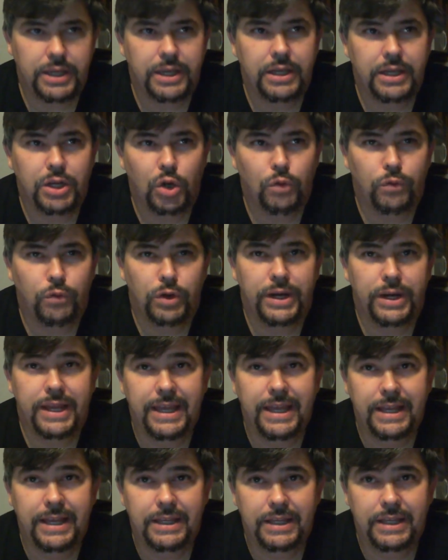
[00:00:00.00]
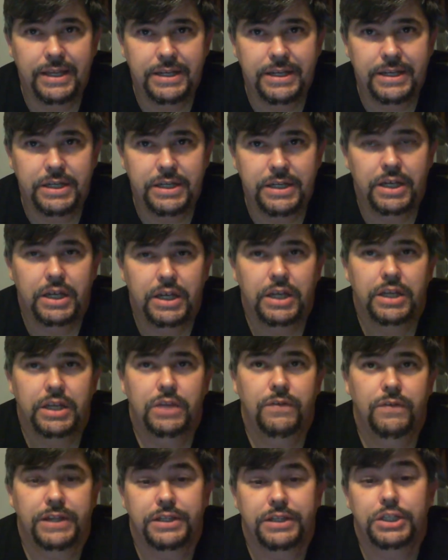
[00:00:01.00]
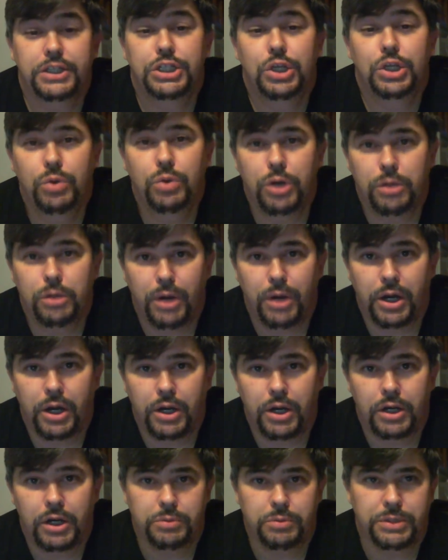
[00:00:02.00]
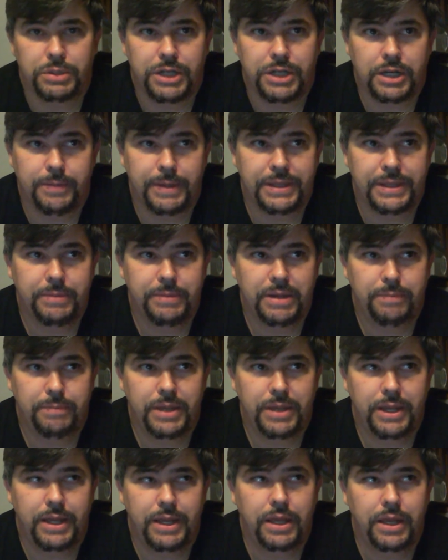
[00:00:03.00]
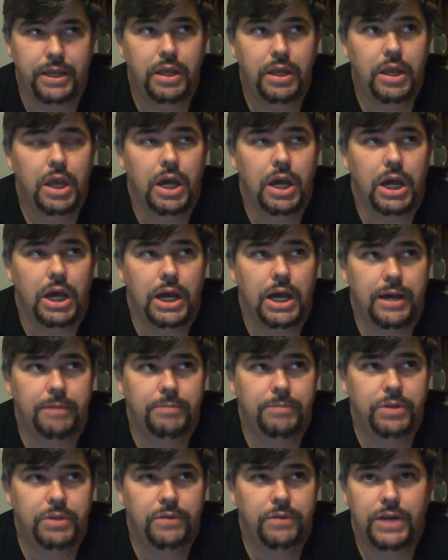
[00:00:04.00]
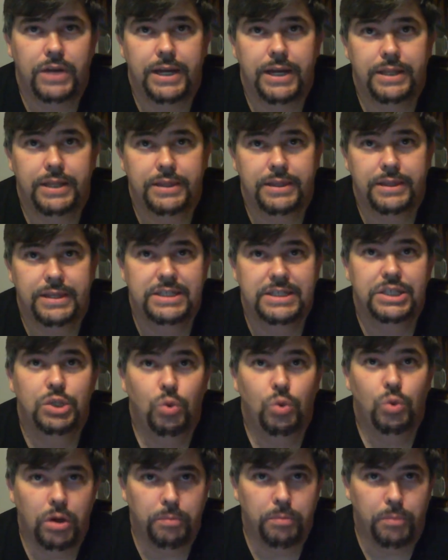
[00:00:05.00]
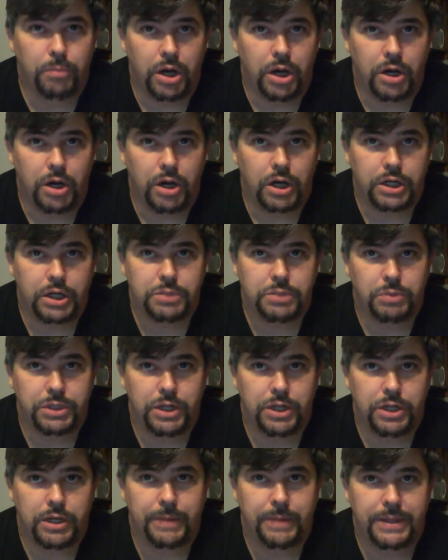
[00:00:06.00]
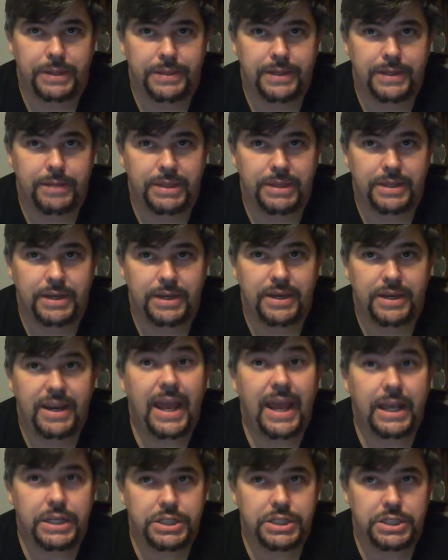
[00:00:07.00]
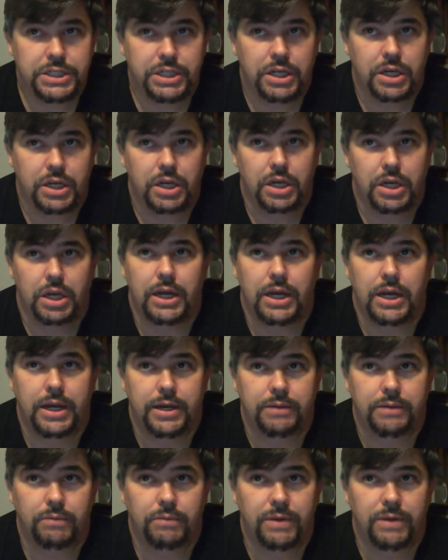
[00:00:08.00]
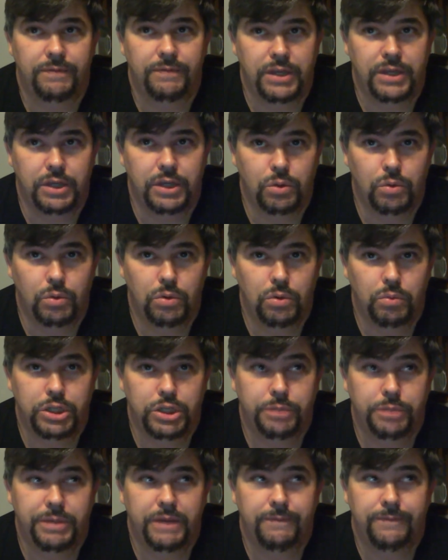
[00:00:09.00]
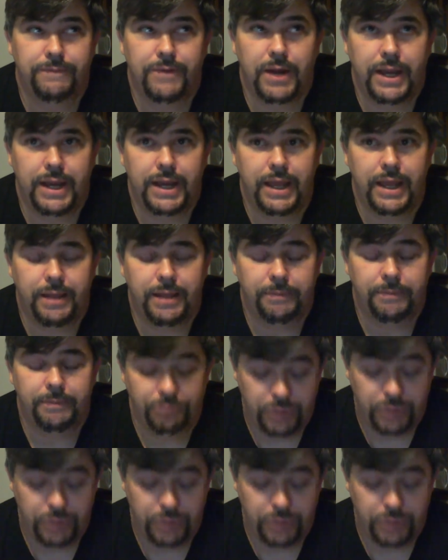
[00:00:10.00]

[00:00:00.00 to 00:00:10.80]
over in England, you've got the Tudor monarchs. We'll talk about them in a minute. You've got the Stuart monarchs. We'll talk about them in the next review, which will be on Friday.